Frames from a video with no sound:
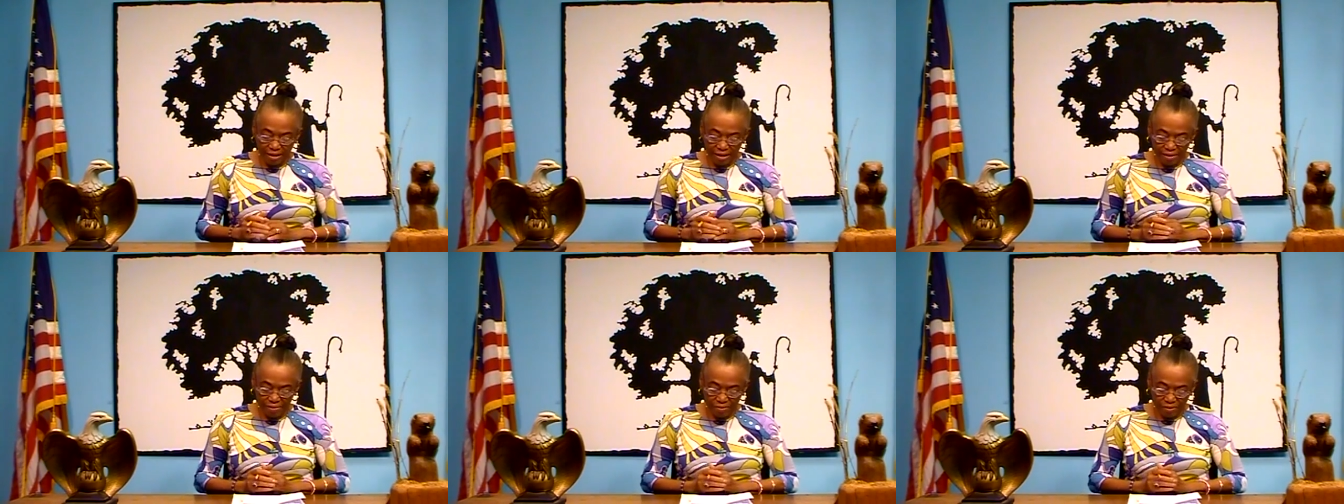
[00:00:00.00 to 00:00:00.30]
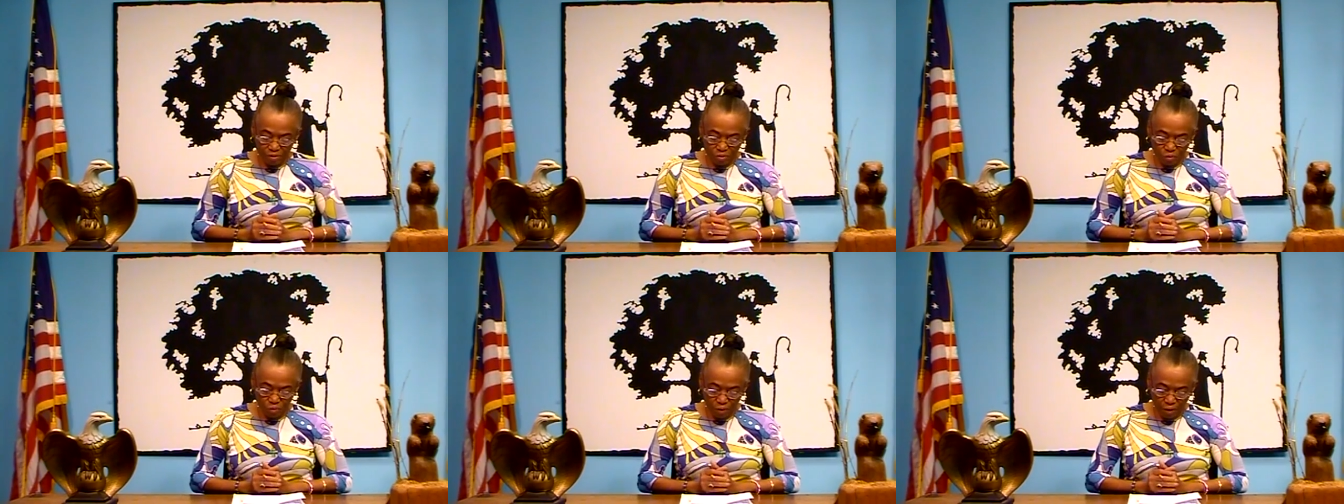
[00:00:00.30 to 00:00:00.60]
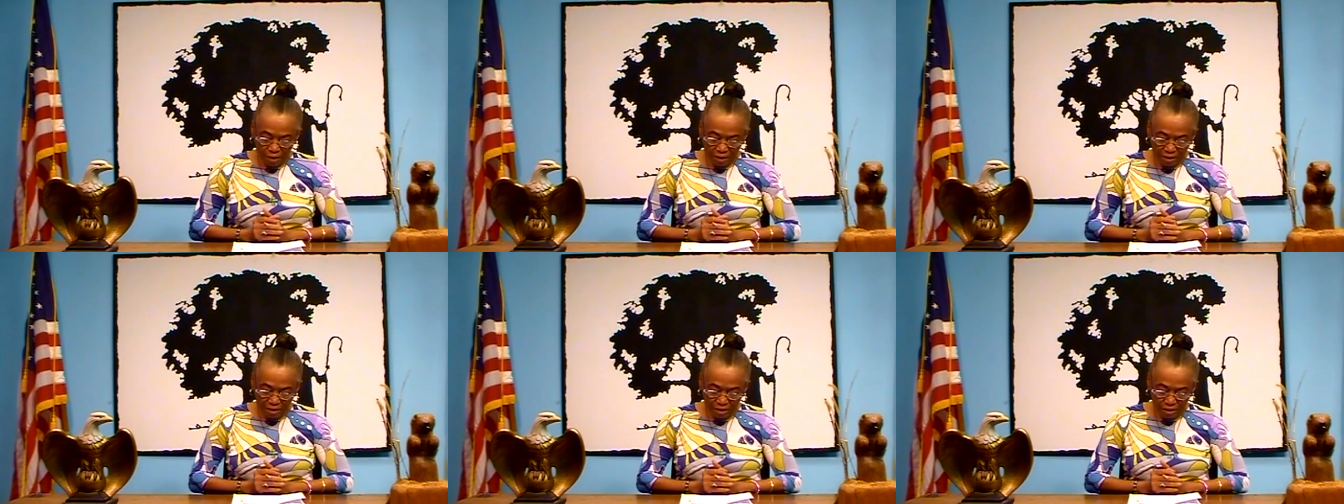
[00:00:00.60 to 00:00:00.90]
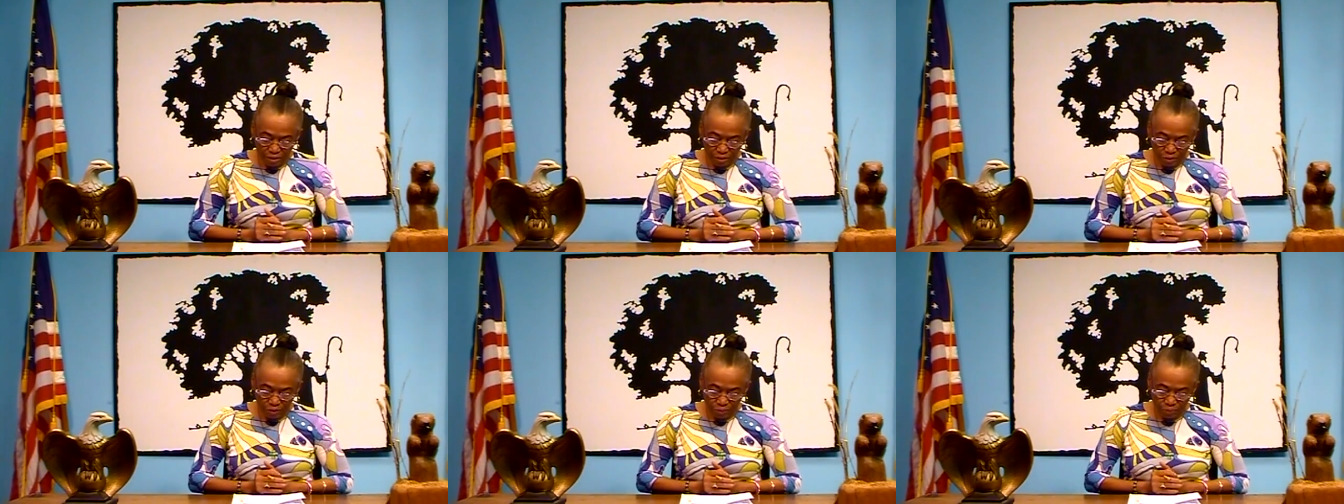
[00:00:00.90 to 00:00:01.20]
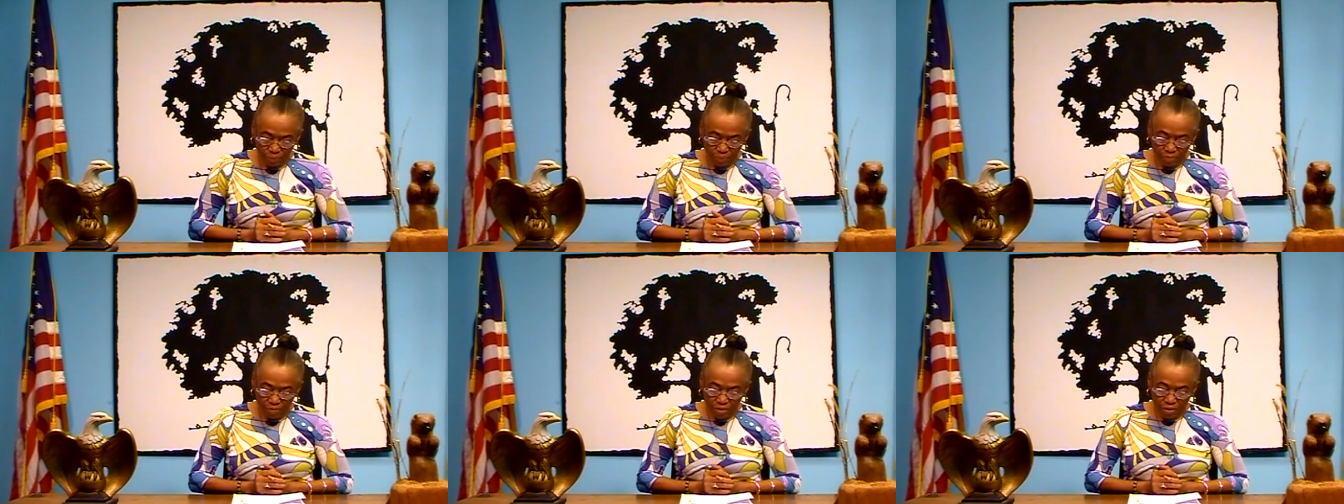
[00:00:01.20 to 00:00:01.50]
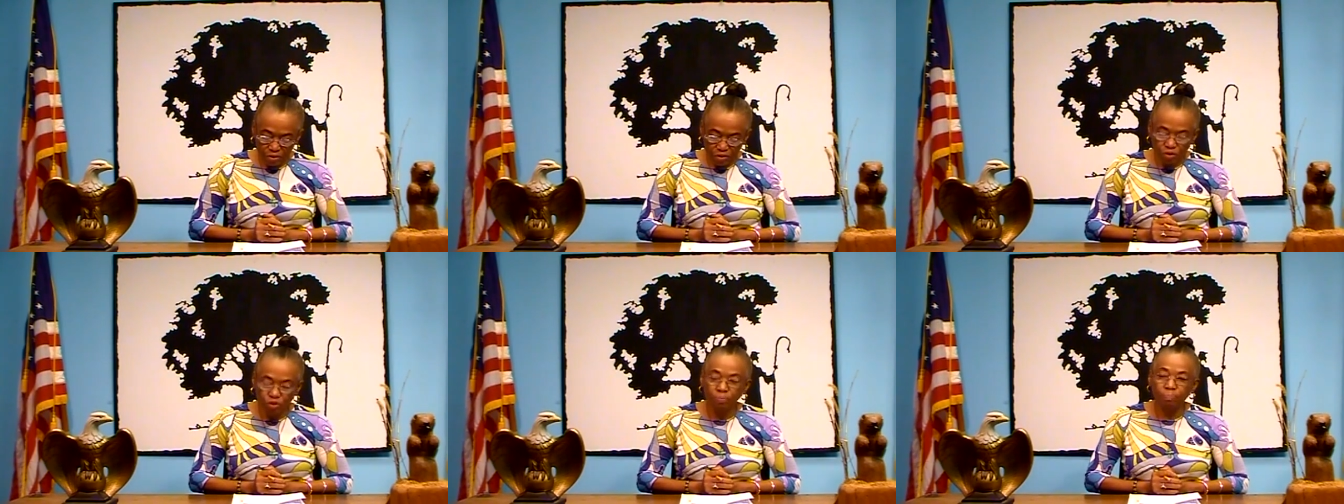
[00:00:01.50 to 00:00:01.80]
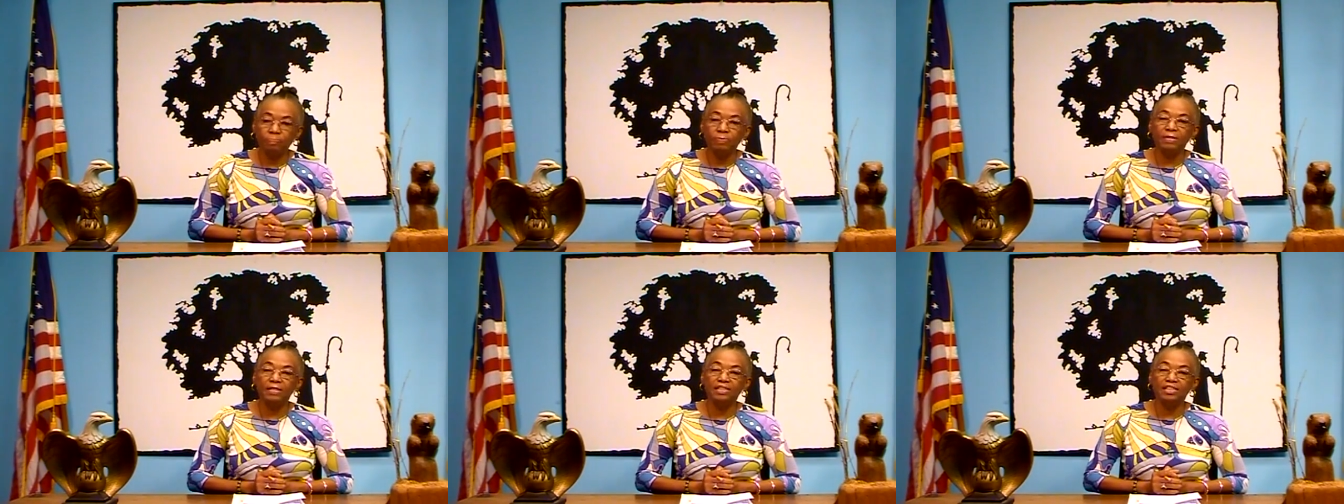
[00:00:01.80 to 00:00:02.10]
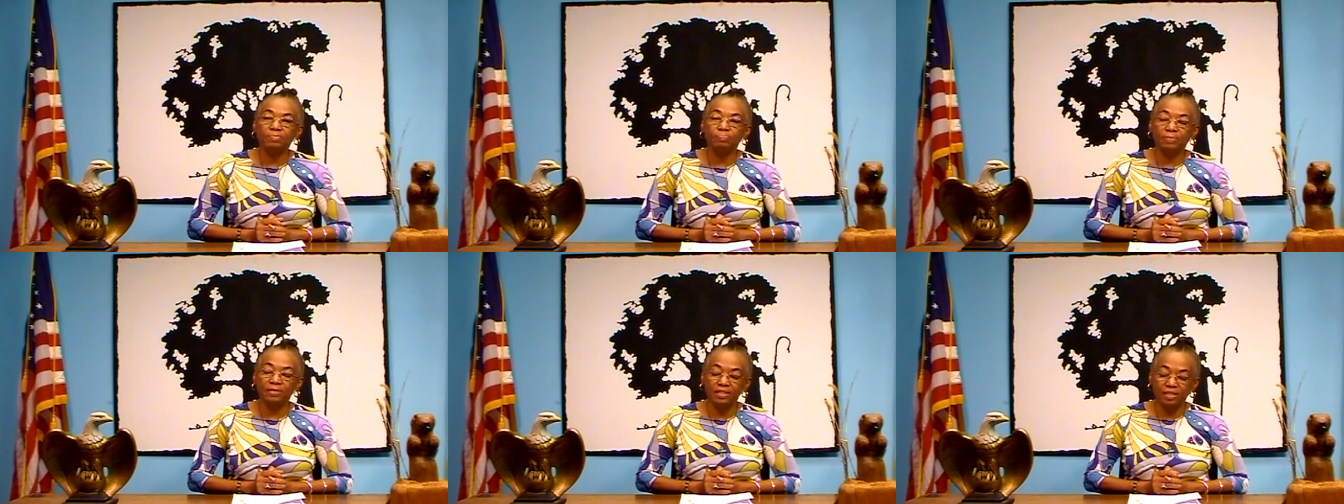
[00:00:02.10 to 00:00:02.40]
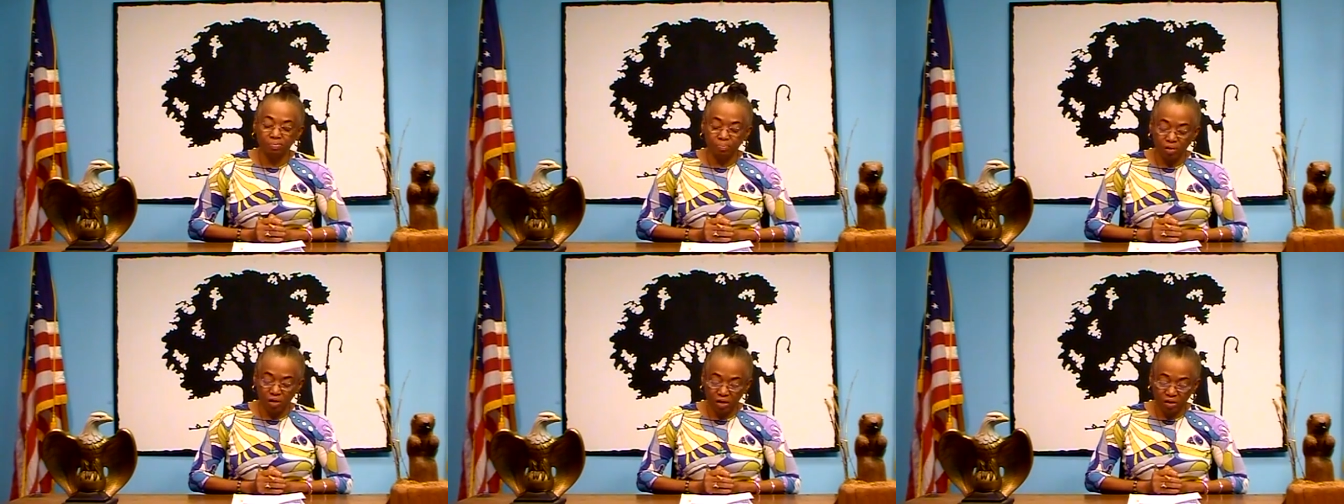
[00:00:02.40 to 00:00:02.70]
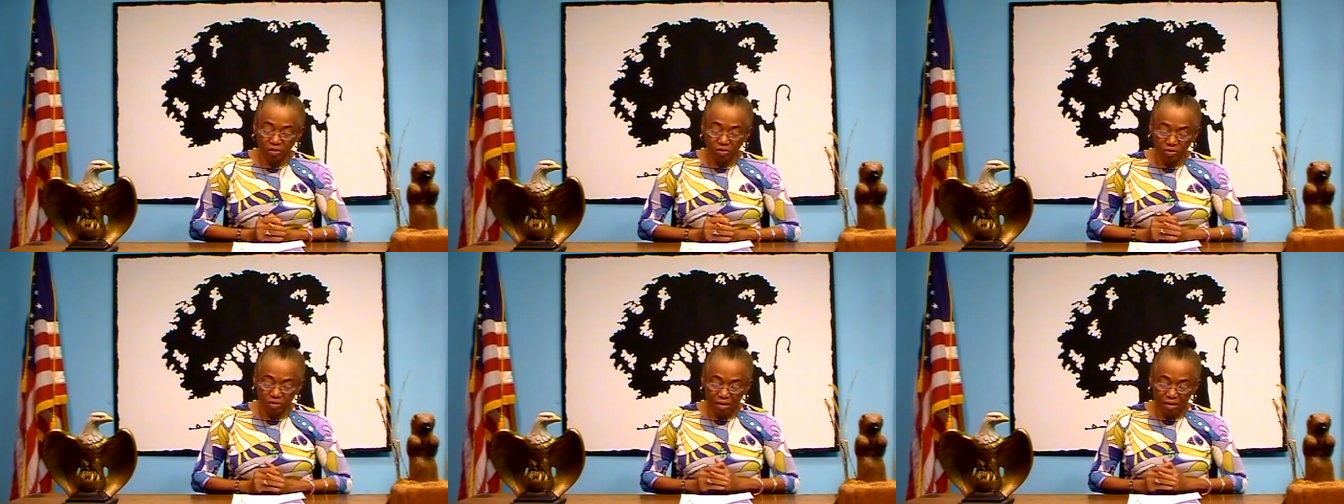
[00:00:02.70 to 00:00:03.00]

and they're quite low. So please, please mark your